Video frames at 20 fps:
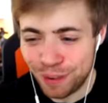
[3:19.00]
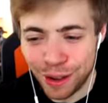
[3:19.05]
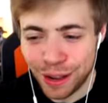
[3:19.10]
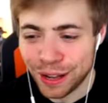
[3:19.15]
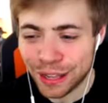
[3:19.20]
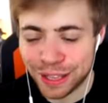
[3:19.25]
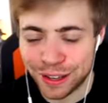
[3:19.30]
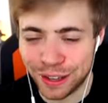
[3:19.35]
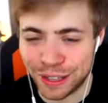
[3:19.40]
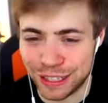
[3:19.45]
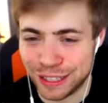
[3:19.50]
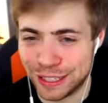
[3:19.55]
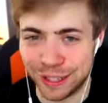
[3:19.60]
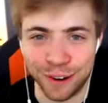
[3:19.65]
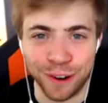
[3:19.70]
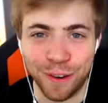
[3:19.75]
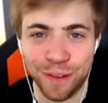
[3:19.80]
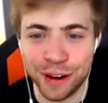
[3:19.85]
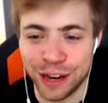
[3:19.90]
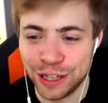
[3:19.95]
Burst gun should
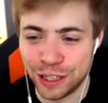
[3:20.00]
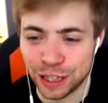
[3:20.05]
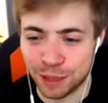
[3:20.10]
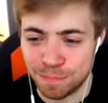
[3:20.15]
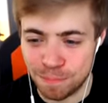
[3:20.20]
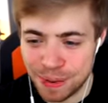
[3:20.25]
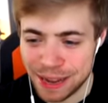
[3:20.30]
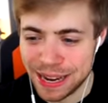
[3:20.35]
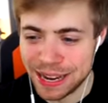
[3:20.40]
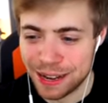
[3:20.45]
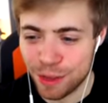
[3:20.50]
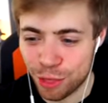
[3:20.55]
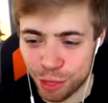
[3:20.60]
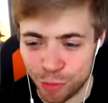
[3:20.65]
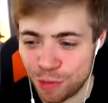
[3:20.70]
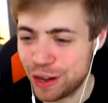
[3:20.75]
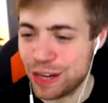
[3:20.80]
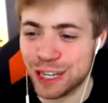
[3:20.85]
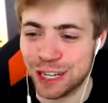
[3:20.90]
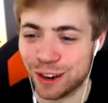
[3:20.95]
always just be
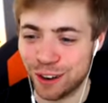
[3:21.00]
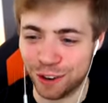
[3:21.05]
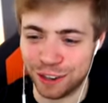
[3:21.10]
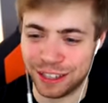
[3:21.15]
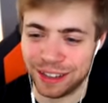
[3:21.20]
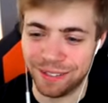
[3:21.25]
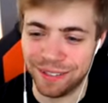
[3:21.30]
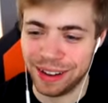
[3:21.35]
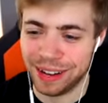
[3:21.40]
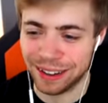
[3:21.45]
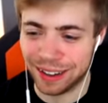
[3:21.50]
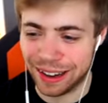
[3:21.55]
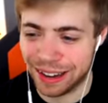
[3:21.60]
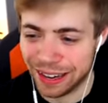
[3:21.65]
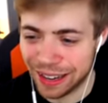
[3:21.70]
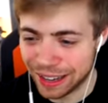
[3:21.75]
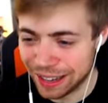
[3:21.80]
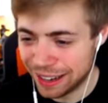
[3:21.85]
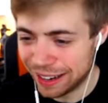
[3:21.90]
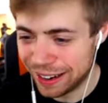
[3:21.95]
three-shot to me.
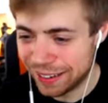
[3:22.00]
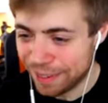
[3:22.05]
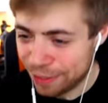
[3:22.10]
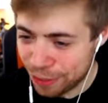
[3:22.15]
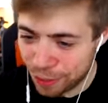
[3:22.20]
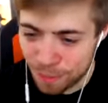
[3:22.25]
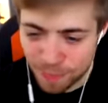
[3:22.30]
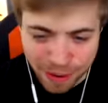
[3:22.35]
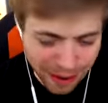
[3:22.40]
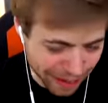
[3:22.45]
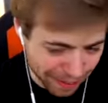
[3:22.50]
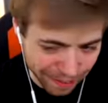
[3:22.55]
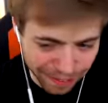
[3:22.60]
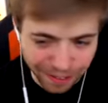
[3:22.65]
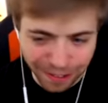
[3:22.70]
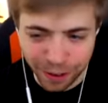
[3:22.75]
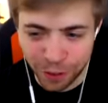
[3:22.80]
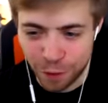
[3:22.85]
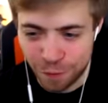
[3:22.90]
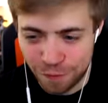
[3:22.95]
Like, the B
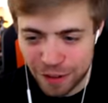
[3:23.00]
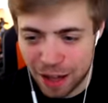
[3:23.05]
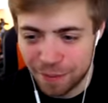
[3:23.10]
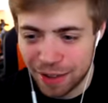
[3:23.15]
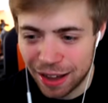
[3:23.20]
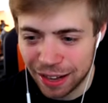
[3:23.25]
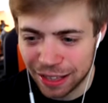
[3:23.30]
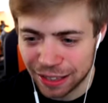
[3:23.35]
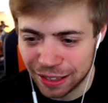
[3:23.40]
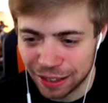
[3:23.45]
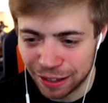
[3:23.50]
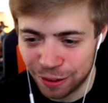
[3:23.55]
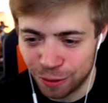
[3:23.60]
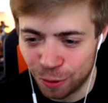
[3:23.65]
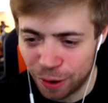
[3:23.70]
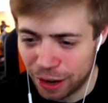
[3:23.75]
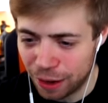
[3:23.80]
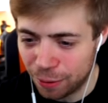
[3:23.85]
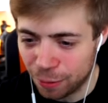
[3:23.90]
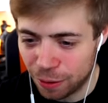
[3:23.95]
R, the FAMAS...
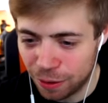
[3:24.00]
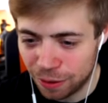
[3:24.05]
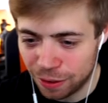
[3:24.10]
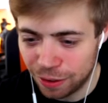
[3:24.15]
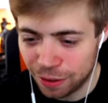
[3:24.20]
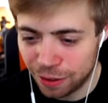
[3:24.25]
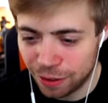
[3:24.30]
Wait, what?